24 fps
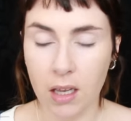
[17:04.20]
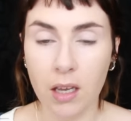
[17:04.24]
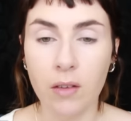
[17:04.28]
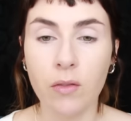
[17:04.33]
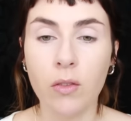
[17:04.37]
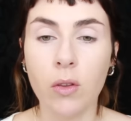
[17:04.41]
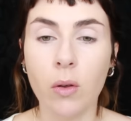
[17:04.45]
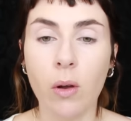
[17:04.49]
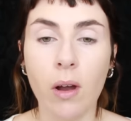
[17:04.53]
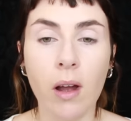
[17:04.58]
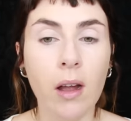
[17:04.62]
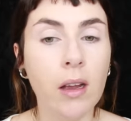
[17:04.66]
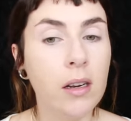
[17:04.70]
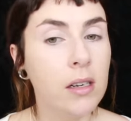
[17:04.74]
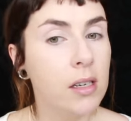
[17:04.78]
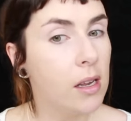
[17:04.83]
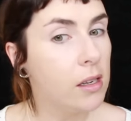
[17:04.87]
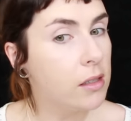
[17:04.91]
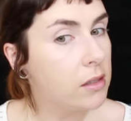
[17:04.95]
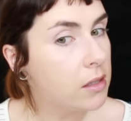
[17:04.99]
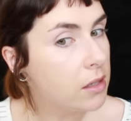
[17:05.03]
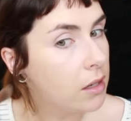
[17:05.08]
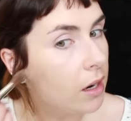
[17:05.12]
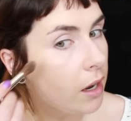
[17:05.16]
Even though I
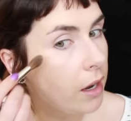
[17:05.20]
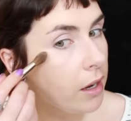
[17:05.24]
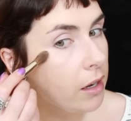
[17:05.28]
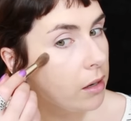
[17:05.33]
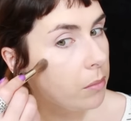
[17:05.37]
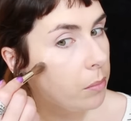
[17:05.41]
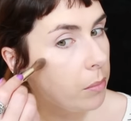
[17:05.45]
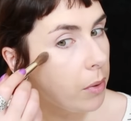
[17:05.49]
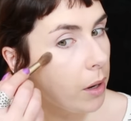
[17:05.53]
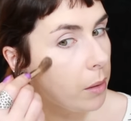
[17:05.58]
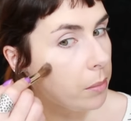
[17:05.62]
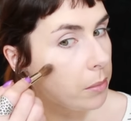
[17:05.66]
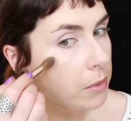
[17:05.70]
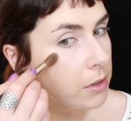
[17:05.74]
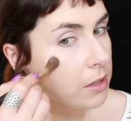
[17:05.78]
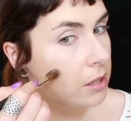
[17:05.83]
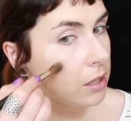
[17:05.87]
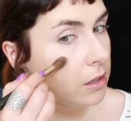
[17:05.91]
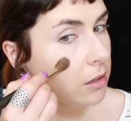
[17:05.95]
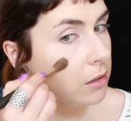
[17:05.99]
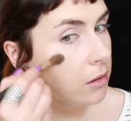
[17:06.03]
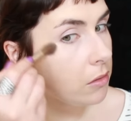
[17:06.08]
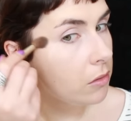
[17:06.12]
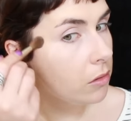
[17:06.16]
tend to like pop it
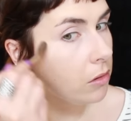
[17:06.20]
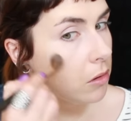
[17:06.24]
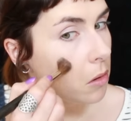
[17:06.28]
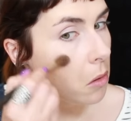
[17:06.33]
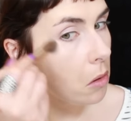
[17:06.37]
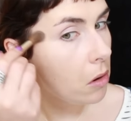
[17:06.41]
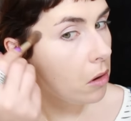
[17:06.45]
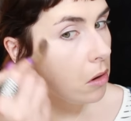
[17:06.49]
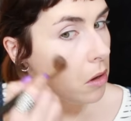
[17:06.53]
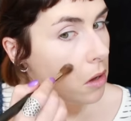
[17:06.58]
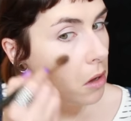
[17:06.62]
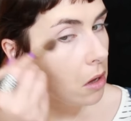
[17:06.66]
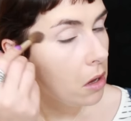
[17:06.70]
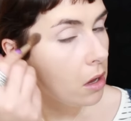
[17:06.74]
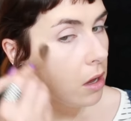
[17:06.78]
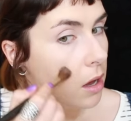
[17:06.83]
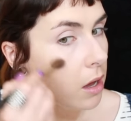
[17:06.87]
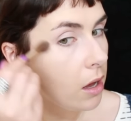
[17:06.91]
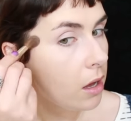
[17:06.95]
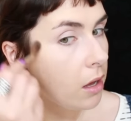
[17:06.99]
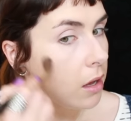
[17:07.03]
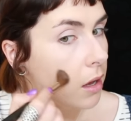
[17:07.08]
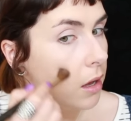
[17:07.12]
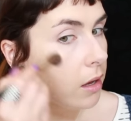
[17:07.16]

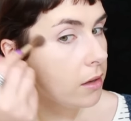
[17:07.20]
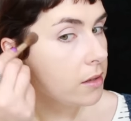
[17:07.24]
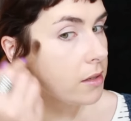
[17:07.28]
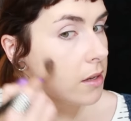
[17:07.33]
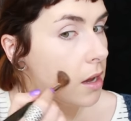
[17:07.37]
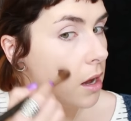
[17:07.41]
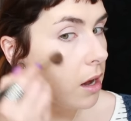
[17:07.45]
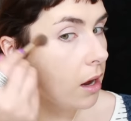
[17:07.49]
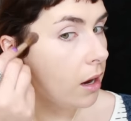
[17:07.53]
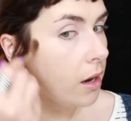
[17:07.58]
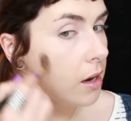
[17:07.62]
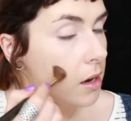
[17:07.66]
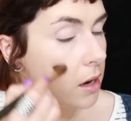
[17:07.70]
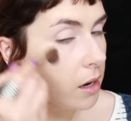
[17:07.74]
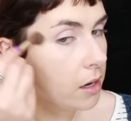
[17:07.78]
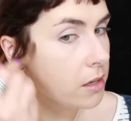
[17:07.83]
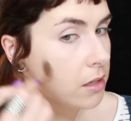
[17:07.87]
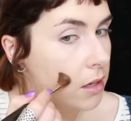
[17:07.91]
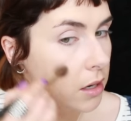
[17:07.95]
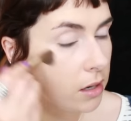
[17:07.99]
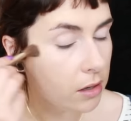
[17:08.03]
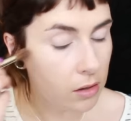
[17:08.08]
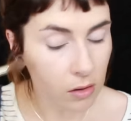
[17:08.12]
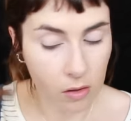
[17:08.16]
as a
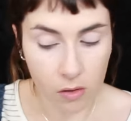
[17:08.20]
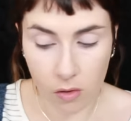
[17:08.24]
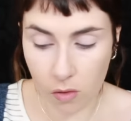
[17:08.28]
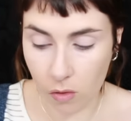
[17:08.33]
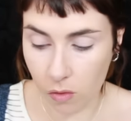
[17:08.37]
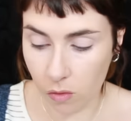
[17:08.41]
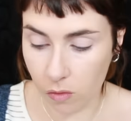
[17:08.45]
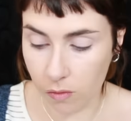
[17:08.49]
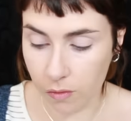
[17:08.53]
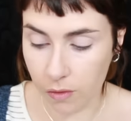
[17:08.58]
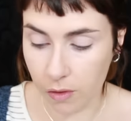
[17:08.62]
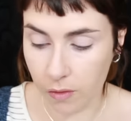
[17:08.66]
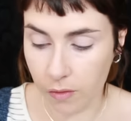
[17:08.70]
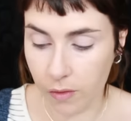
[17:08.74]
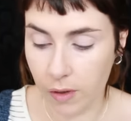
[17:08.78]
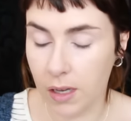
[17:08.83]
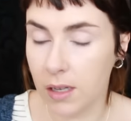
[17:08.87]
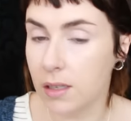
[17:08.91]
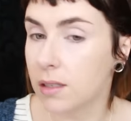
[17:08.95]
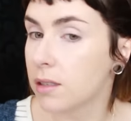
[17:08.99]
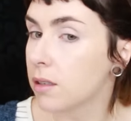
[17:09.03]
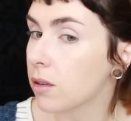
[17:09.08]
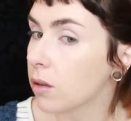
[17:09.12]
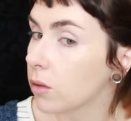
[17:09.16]
highlight kind of all over the
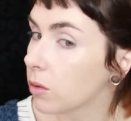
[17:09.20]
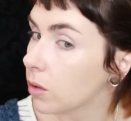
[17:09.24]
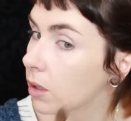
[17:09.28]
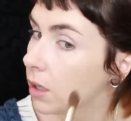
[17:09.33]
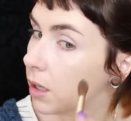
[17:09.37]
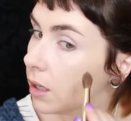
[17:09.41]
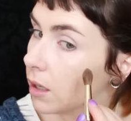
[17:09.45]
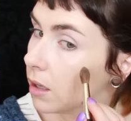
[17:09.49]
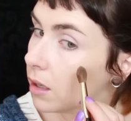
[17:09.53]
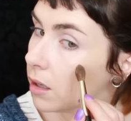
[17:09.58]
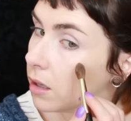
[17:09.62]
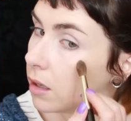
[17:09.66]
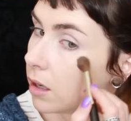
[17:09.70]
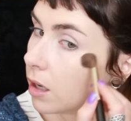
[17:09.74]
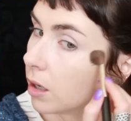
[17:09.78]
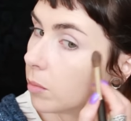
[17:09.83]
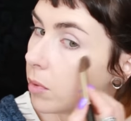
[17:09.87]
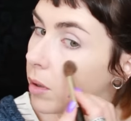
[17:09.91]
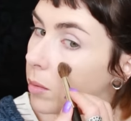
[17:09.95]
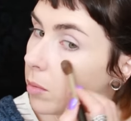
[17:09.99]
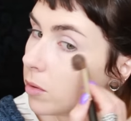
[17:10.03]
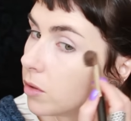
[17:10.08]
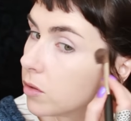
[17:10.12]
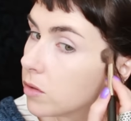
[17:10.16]
face. So
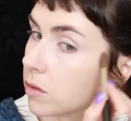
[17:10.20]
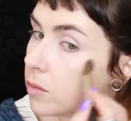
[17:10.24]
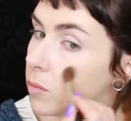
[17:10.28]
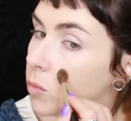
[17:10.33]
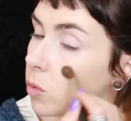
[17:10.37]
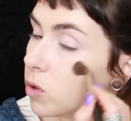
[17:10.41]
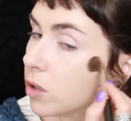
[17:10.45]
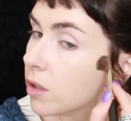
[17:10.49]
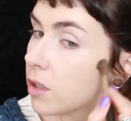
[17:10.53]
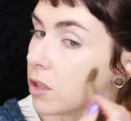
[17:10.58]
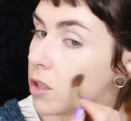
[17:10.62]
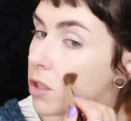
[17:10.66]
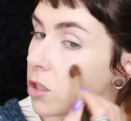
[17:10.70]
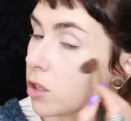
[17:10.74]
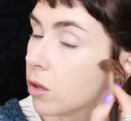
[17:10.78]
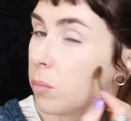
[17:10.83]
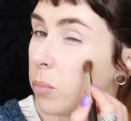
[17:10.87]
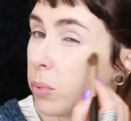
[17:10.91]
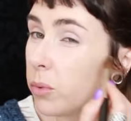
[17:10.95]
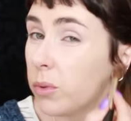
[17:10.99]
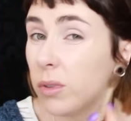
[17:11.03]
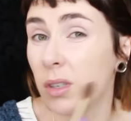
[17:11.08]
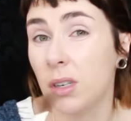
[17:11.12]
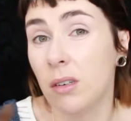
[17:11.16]
I'm probably using more than you
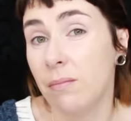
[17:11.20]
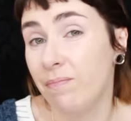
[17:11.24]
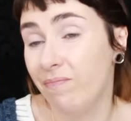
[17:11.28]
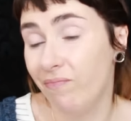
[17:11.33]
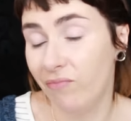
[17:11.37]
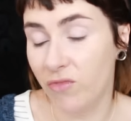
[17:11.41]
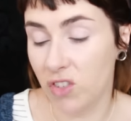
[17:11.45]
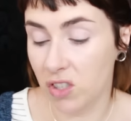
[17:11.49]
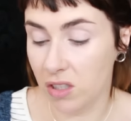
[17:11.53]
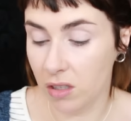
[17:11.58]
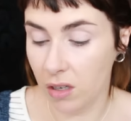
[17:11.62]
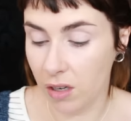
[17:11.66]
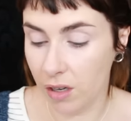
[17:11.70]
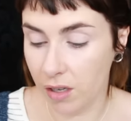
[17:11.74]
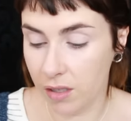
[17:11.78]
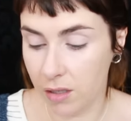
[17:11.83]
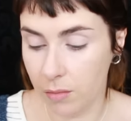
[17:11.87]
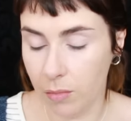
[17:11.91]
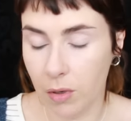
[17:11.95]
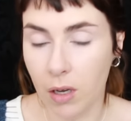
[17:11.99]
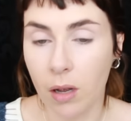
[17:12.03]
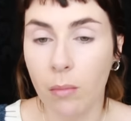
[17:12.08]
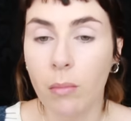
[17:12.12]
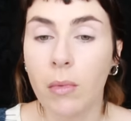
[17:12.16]
should, but it doesn't
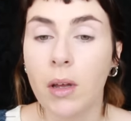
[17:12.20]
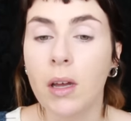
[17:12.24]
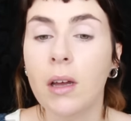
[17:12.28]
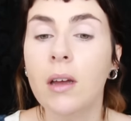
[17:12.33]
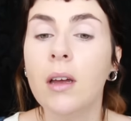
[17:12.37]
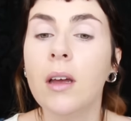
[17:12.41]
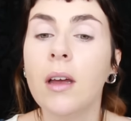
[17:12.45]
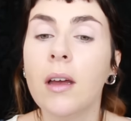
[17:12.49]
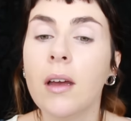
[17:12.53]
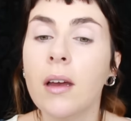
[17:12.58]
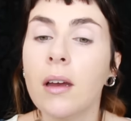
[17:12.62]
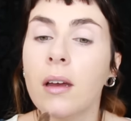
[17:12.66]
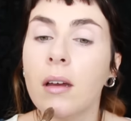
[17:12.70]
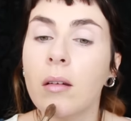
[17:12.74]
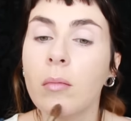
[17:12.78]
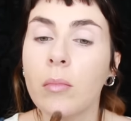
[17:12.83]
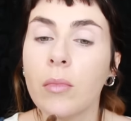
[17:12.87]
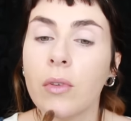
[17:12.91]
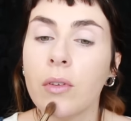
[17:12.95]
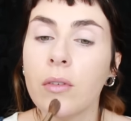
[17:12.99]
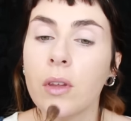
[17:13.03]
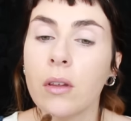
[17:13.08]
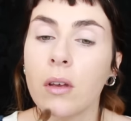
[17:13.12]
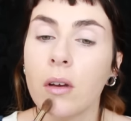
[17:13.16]
cost a bomb.
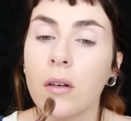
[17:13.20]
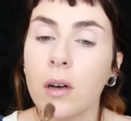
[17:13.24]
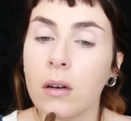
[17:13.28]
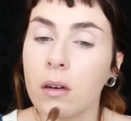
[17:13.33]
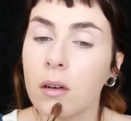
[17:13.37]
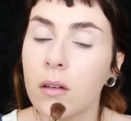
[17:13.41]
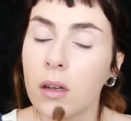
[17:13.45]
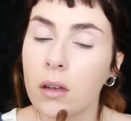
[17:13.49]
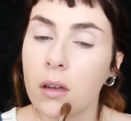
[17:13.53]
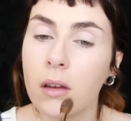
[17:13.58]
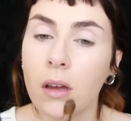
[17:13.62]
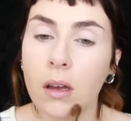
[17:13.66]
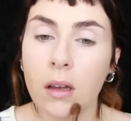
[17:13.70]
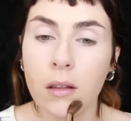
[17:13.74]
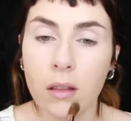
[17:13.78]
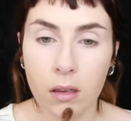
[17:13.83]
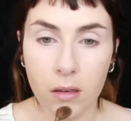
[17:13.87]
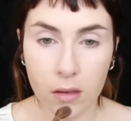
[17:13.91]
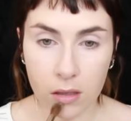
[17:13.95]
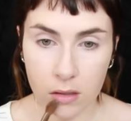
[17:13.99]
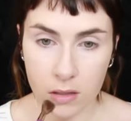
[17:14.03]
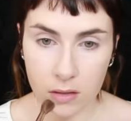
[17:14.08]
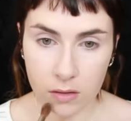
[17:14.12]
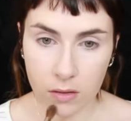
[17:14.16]
Um, so I
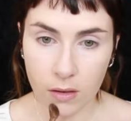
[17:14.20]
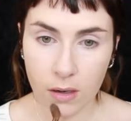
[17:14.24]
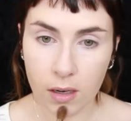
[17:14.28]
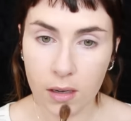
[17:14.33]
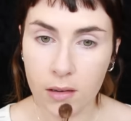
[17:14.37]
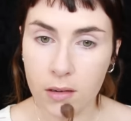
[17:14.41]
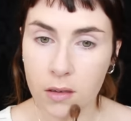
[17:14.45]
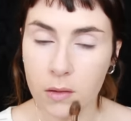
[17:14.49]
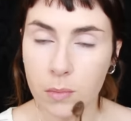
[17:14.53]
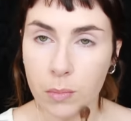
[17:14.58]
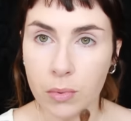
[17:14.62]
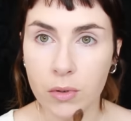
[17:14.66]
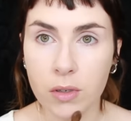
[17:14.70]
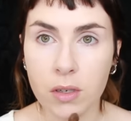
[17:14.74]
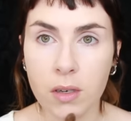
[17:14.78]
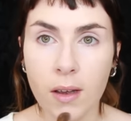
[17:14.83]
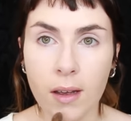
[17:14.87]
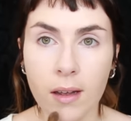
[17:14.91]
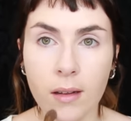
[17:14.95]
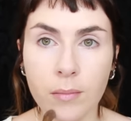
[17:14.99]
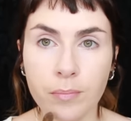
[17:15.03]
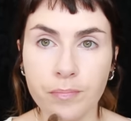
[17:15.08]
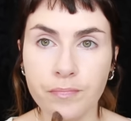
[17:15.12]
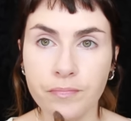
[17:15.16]
think it's grand, but
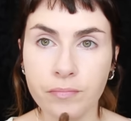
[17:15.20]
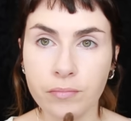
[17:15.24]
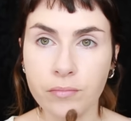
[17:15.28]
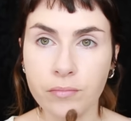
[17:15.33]
yeah,